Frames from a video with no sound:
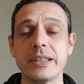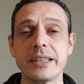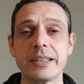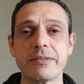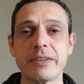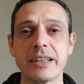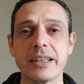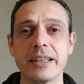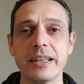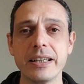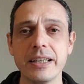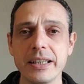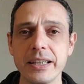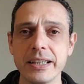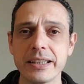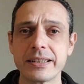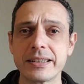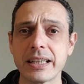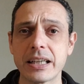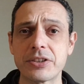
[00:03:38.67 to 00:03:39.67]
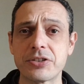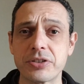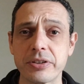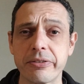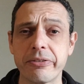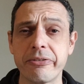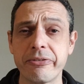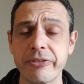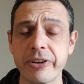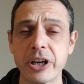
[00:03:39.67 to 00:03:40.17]
even touch a
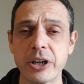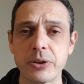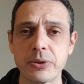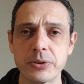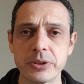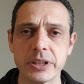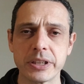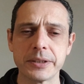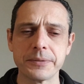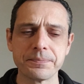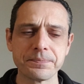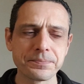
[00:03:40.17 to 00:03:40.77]
phone